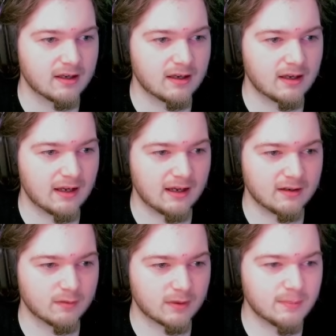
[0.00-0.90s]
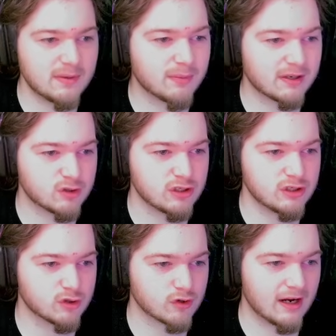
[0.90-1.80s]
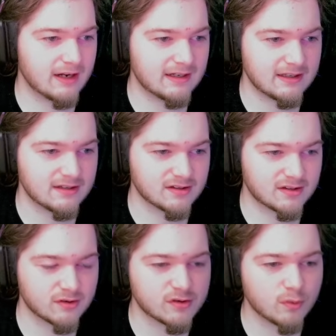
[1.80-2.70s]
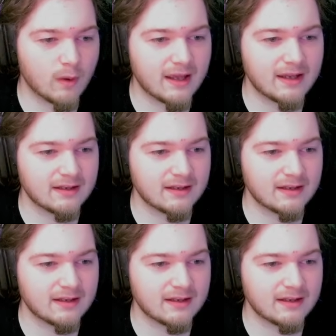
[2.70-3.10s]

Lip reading: And what I mean by cheese strat is there's a way